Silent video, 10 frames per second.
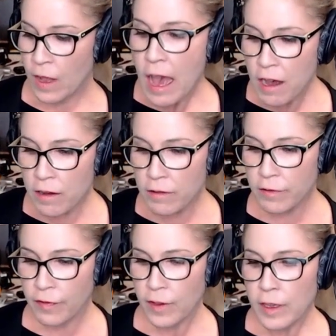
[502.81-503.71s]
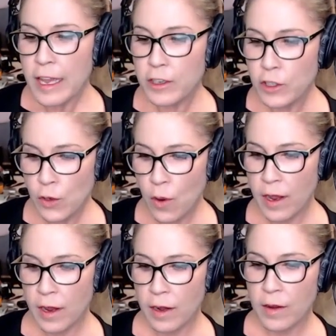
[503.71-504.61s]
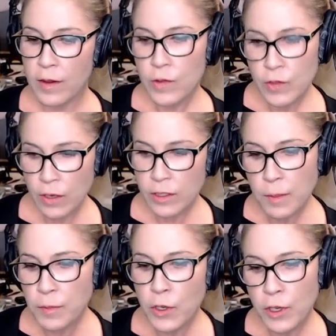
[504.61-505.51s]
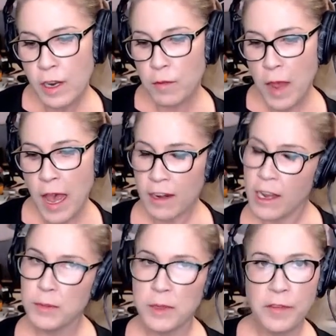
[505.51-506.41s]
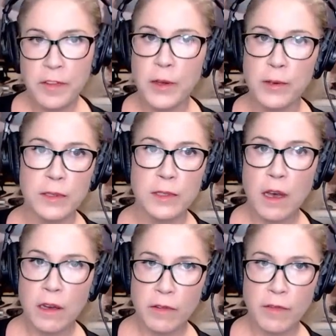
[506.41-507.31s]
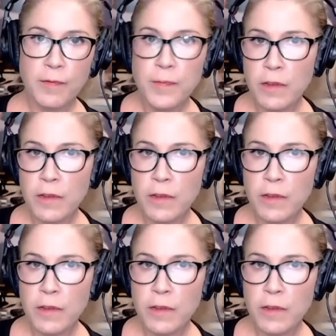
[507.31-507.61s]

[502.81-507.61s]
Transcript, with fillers: have enjoyed s- some good and bad ebbs and flows of,